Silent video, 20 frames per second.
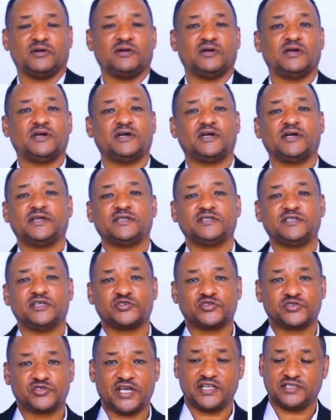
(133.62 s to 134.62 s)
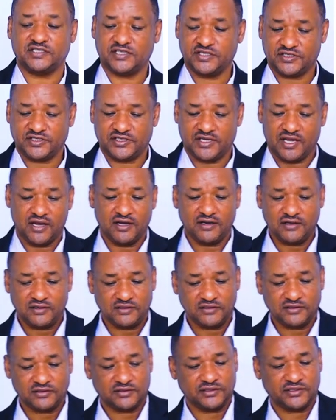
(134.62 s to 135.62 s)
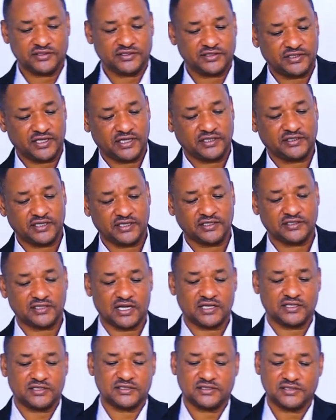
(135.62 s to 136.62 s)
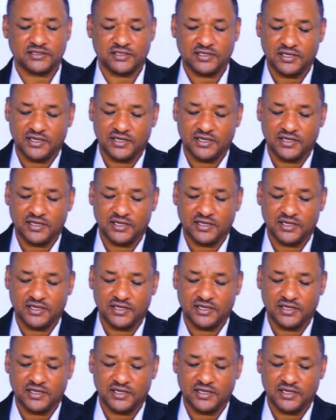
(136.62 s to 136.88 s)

the society's care, stating that